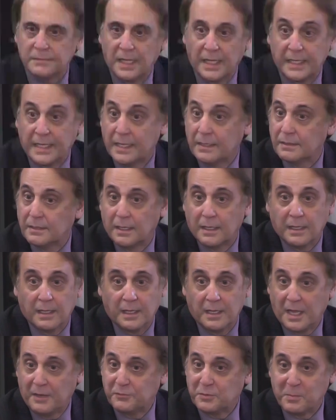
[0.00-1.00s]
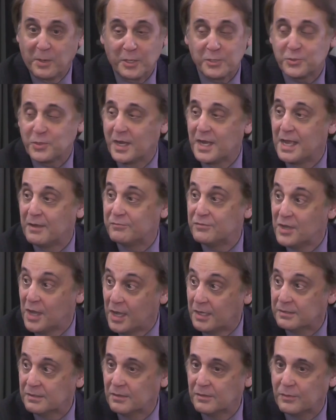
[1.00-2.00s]
Again, I have to be honest with you, I have
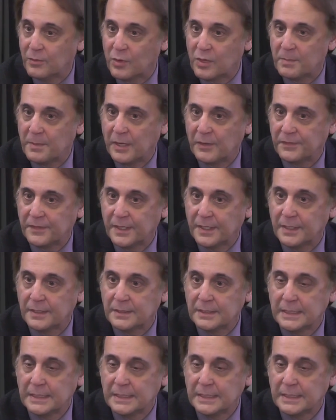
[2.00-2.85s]
not thought about that.